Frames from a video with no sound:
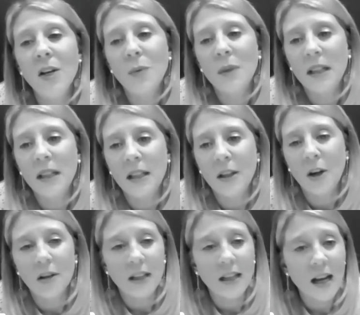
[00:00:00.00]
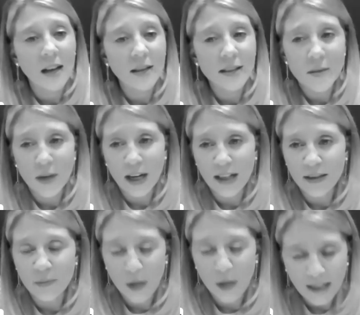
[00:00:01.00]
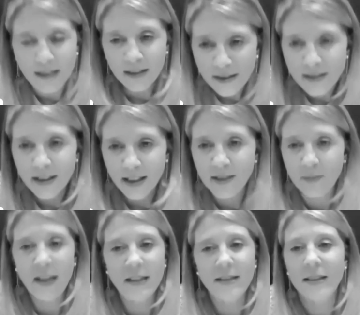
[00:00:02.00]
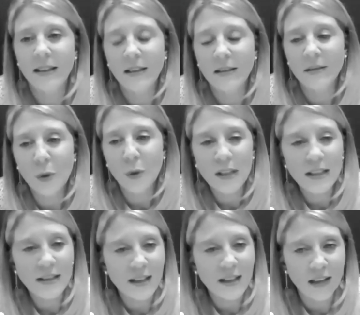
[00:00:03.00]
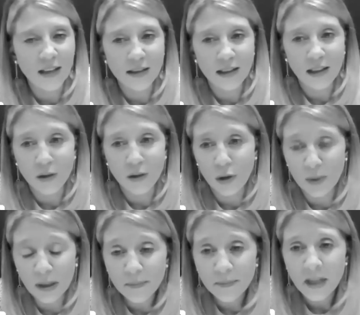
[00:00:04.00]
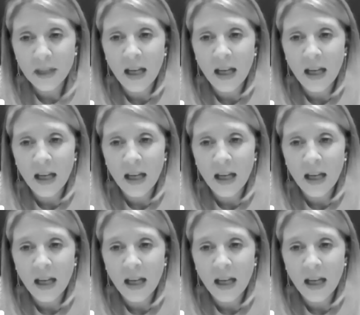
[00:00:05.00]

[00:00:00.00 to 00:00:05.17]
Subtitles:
We are an accounting practice that's based in Morningside in Durban,